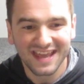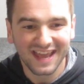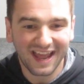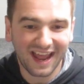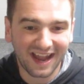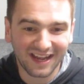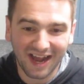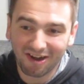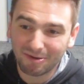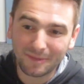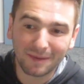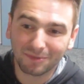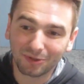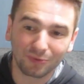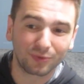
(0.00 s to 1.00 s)
And I
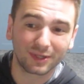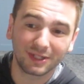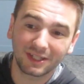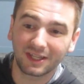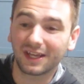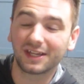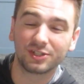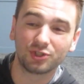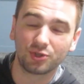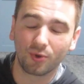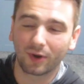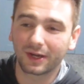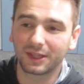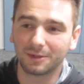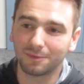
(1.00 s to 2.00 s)
remember really
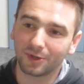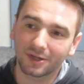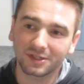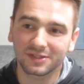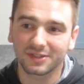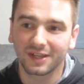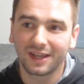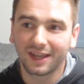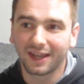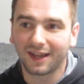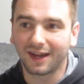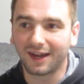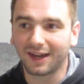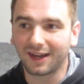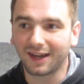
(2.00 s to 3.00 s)
enjoying the books.
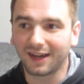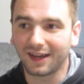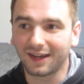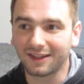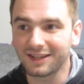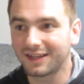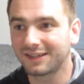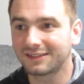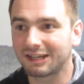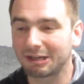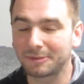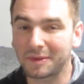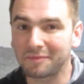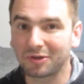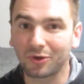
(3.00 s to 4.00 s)
And then I
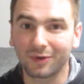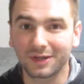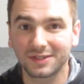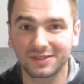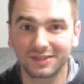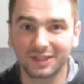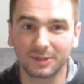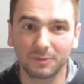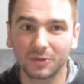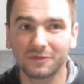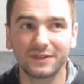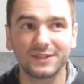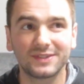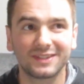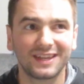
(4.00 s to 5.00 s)
remember going to see the
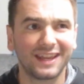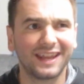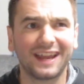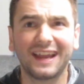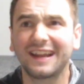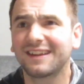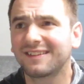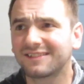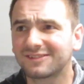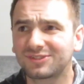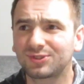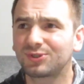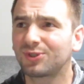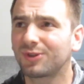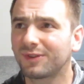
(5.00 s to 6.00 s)
movies, and
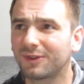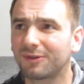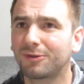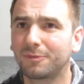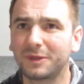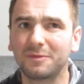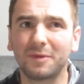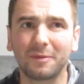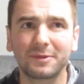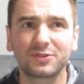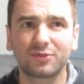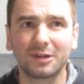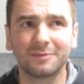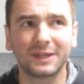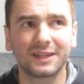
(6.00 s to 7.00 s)
sure, there will be moments
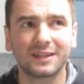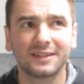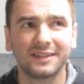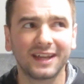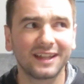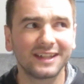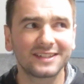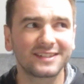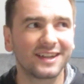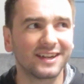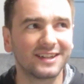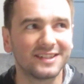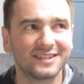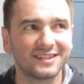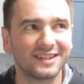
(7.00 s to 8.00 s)
where I'm like, yeah, that's not
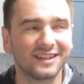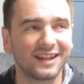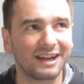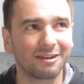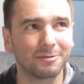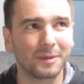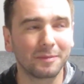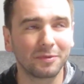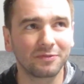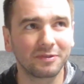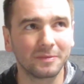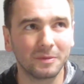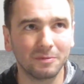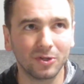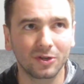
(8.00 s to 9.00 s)
a scene that I remember
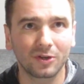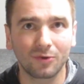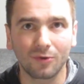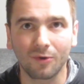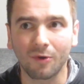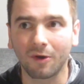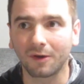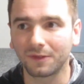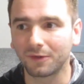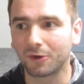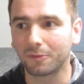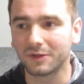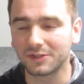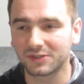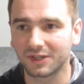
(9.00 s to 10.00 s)
from the book, or there
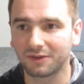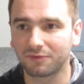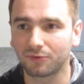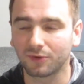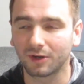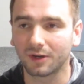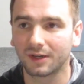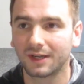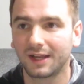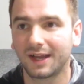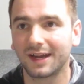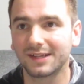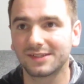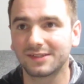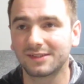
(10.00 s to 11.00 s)
will be stuff where
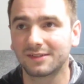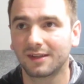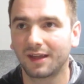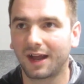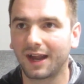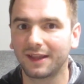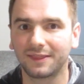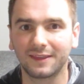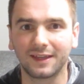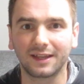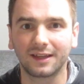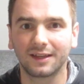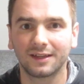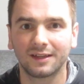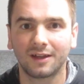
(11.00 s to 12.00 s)
I
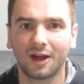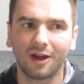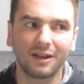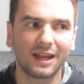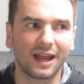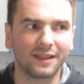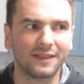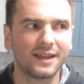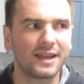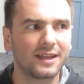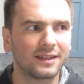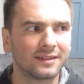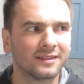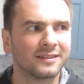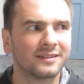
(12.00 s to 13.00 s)
think, oh yeah,
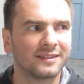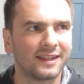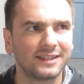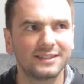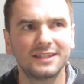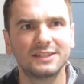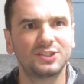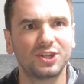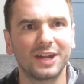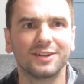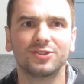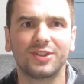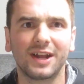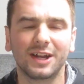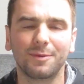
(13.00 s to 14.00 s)
they did
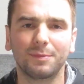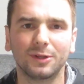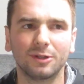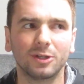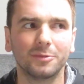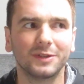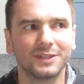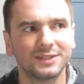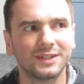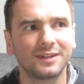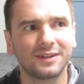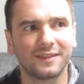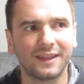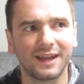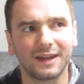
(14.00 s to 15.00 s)
change that up a little bit,
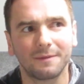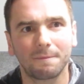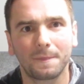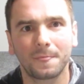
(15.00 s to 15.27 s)
didn't they?